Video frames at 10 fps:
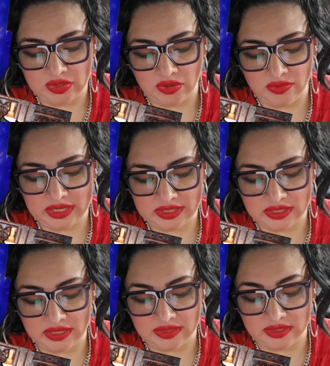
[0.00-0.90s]
no,
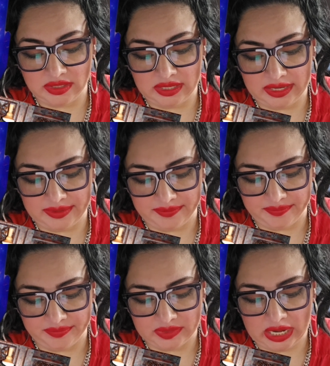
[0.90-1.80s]
that's not the delay.
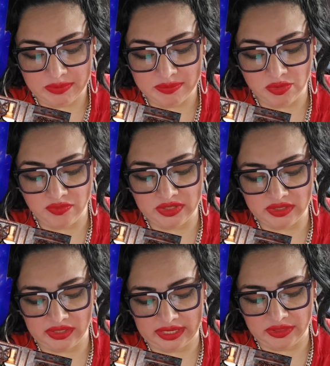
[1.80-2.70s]
I removed
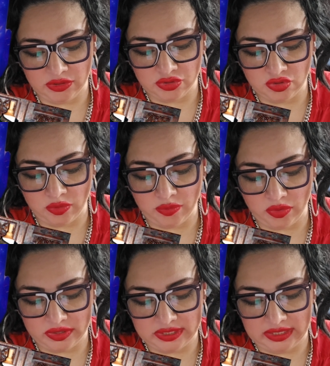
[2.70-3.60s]
the delay. There's no
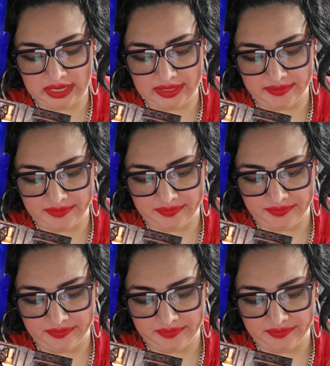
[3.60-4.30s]
more delay.